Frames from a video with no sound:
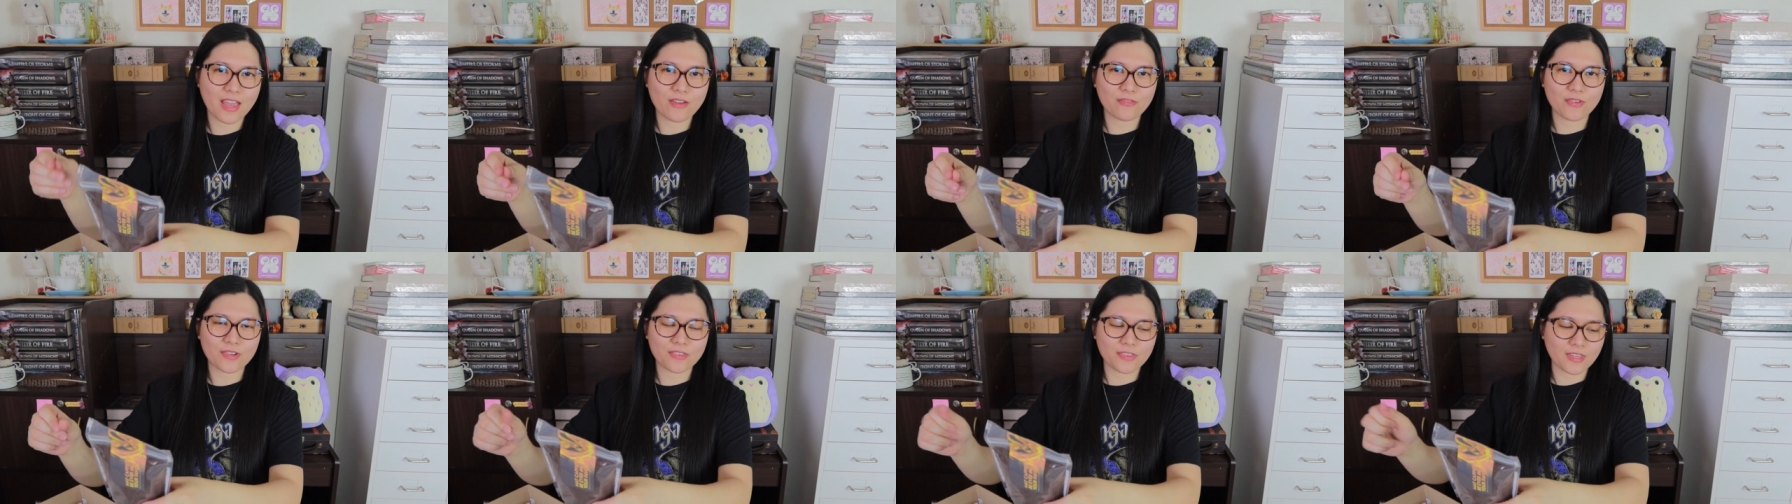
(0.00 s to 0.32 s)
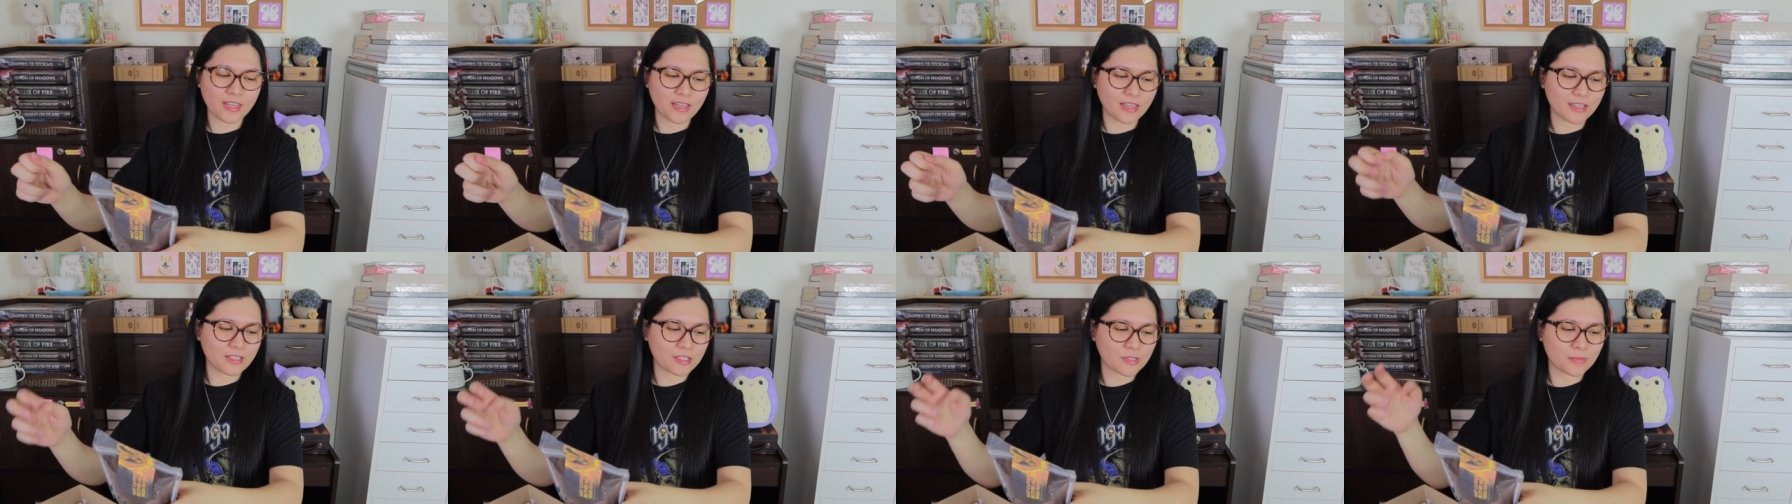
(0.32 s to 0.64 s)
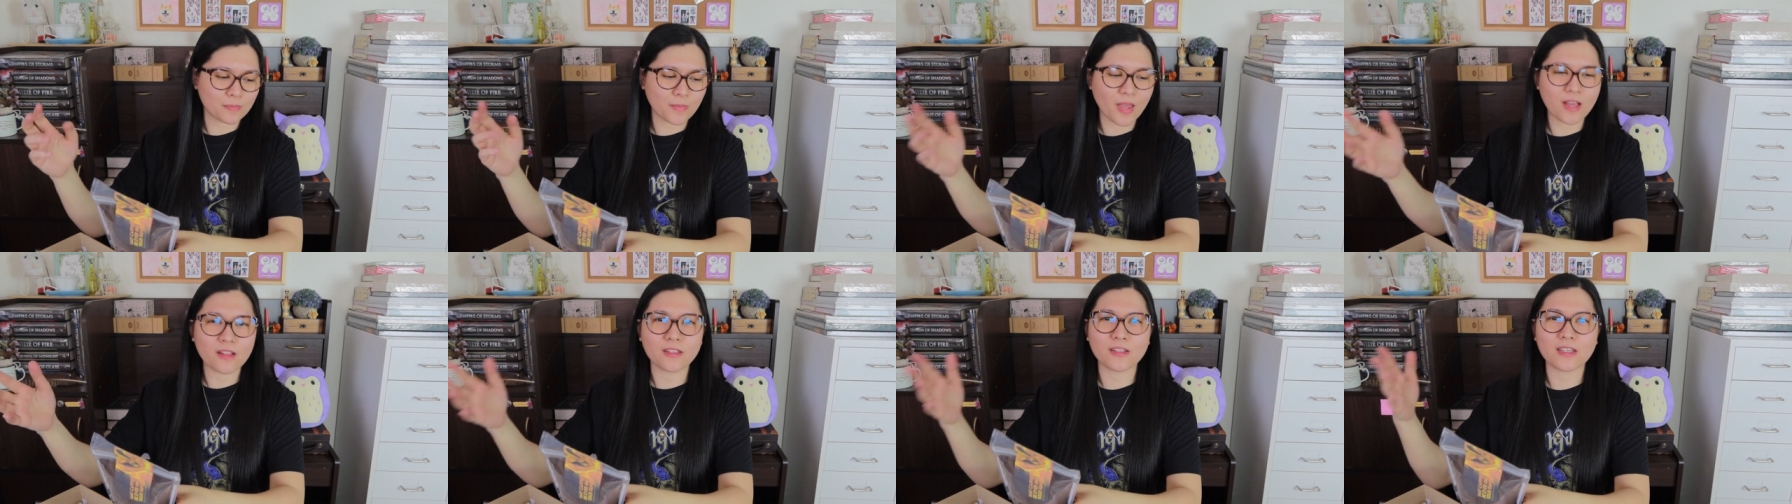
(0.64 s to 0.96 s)
everything
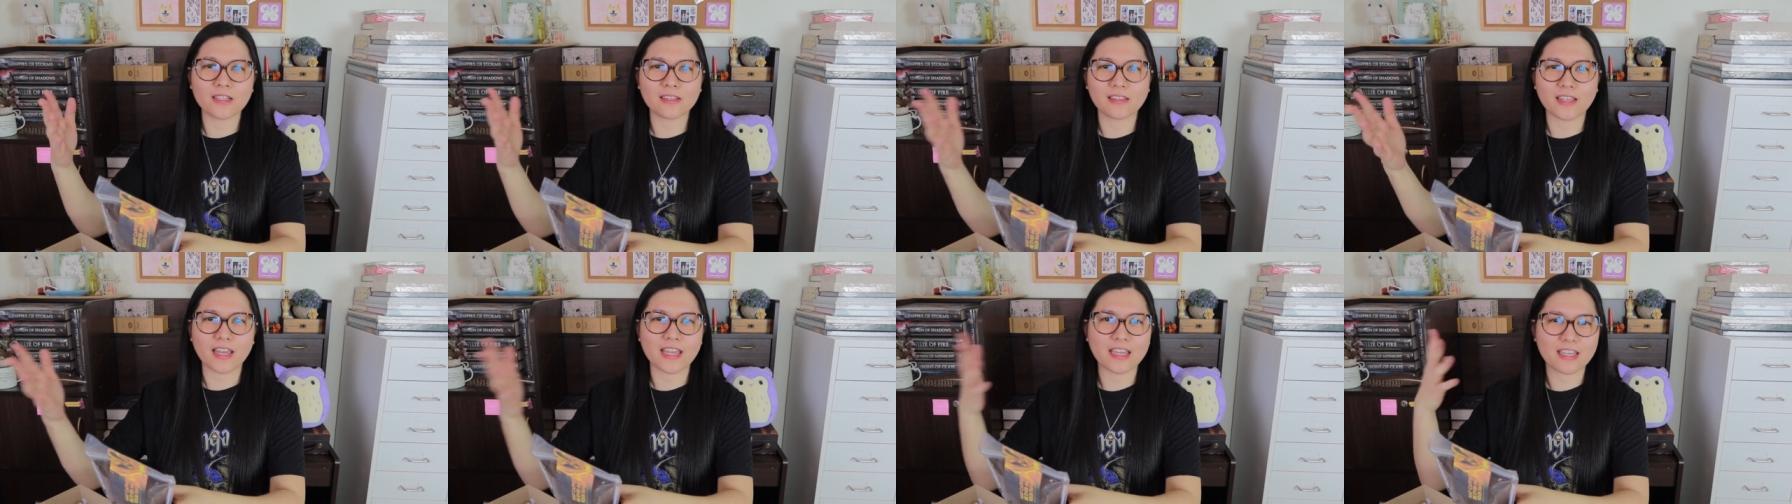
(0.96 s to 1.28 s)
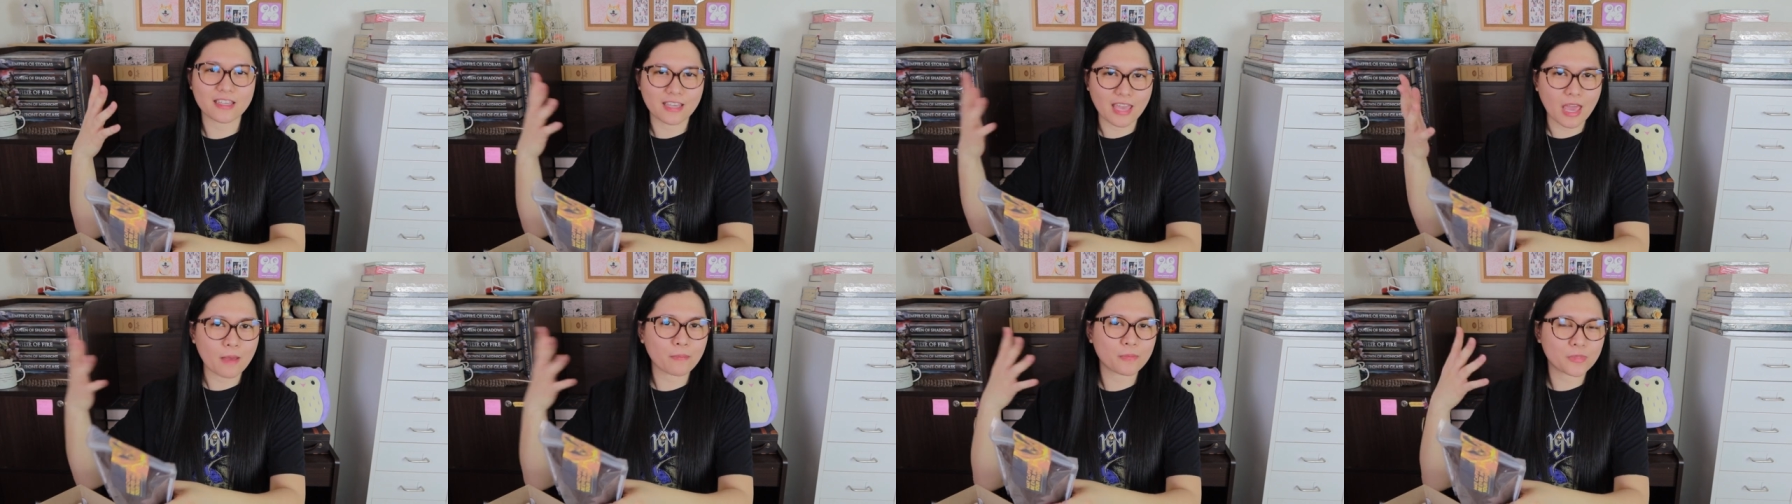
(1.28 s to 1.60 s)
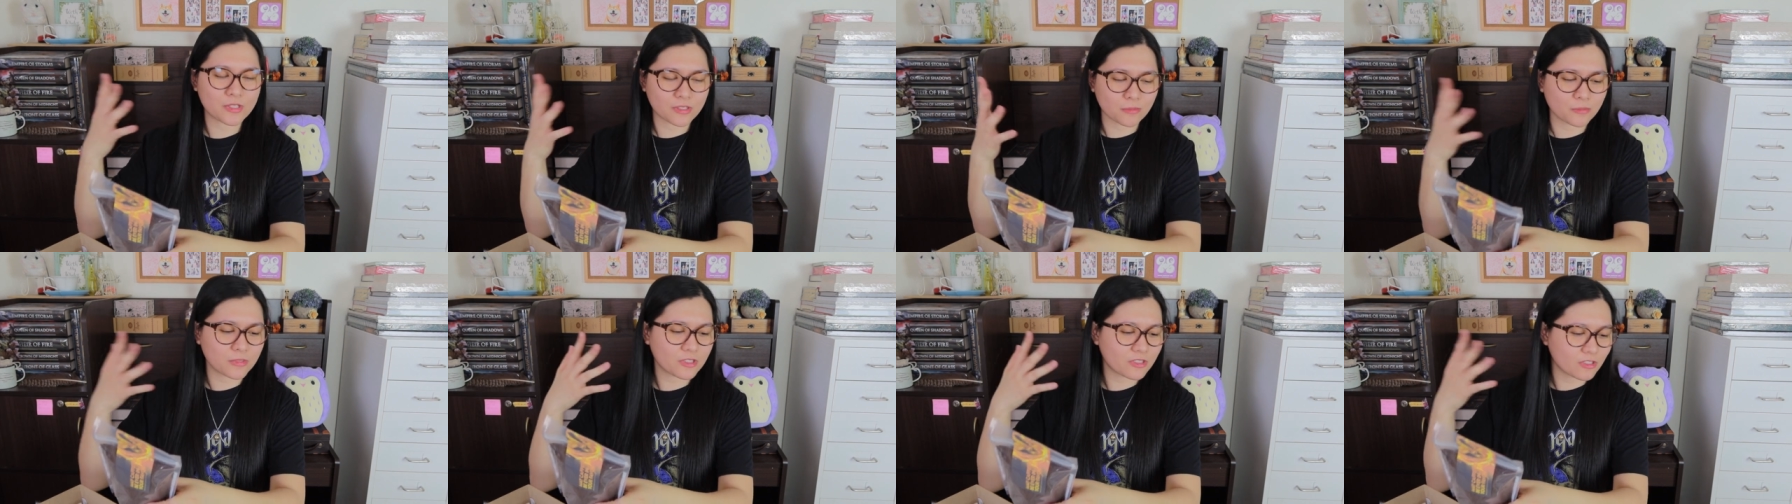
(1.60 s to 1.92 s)
is smelling like
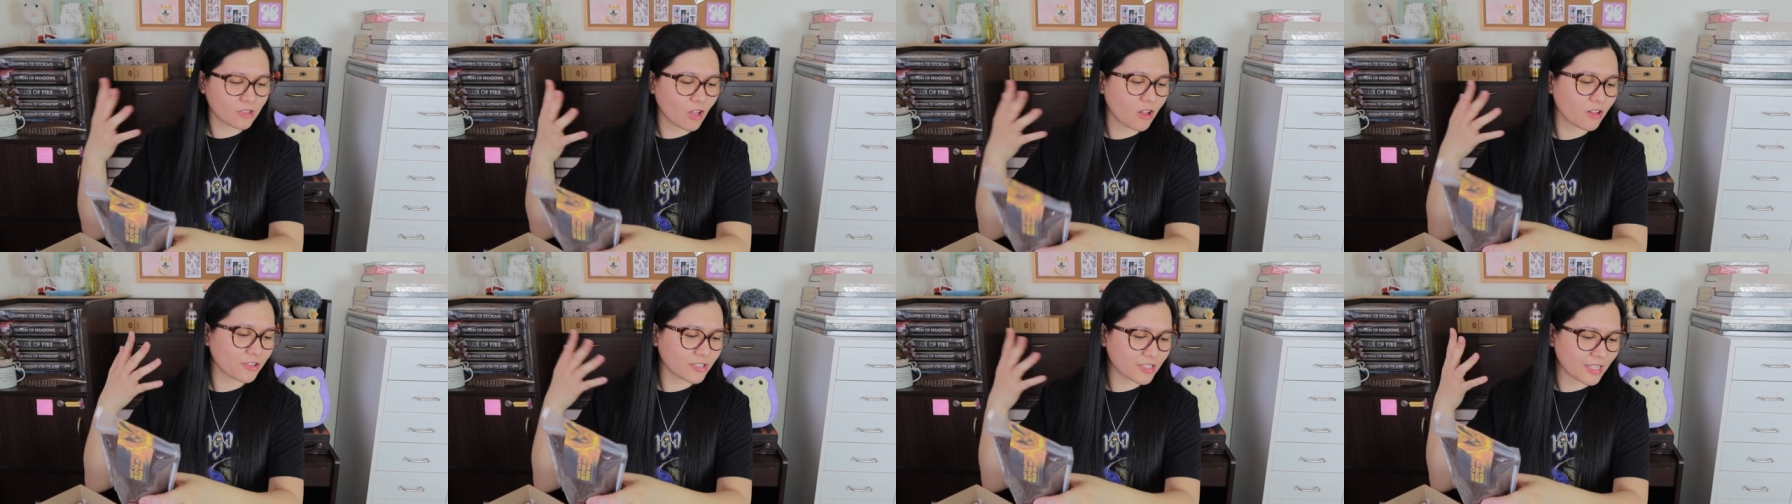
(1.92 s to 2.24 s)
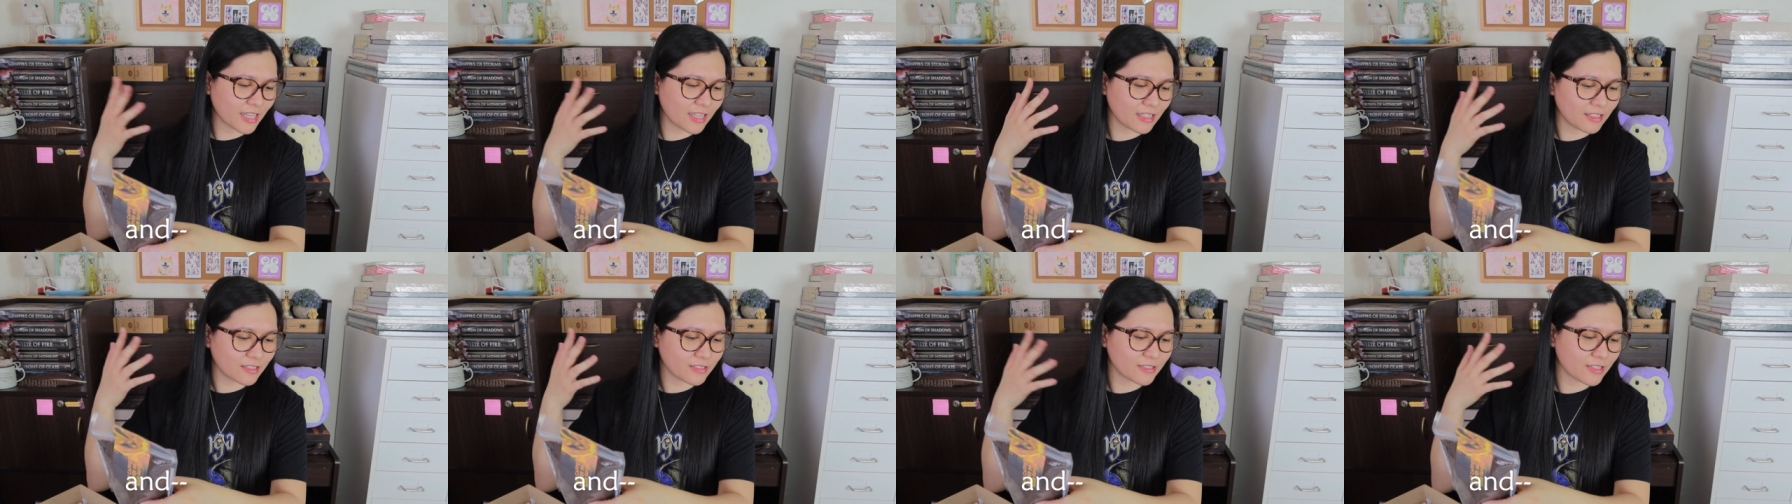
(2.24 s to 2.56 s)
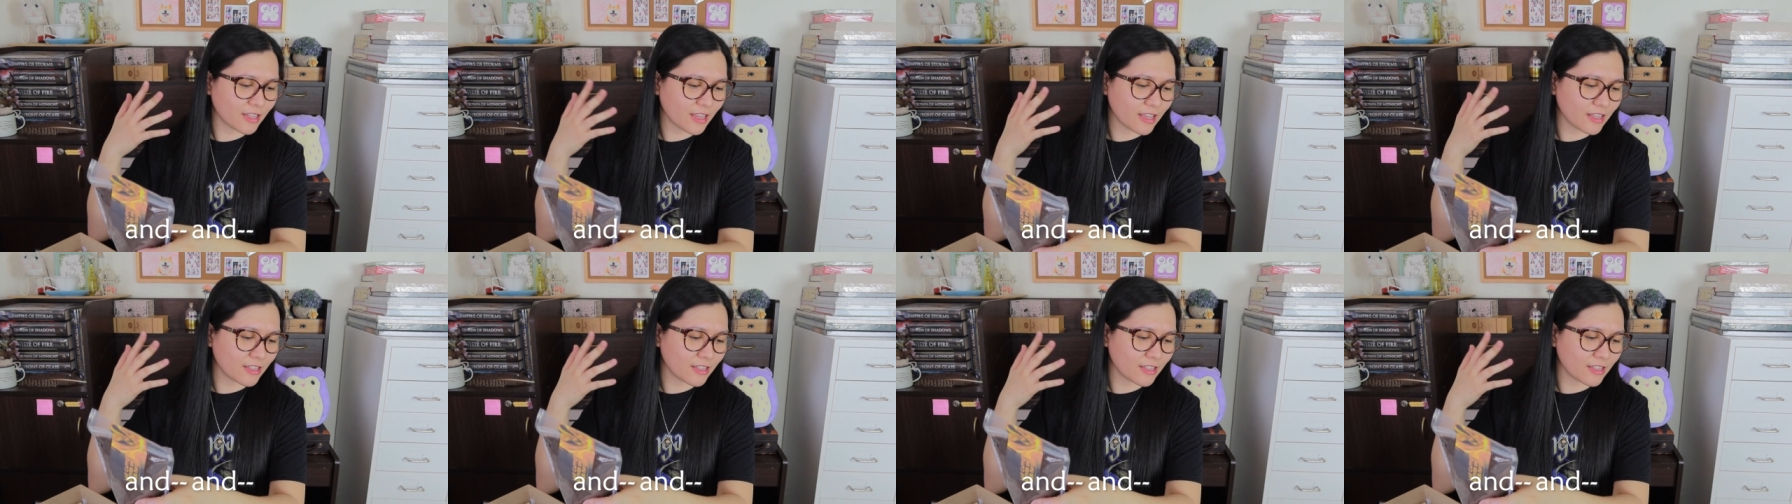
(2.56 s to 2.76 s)
Epsom salt and,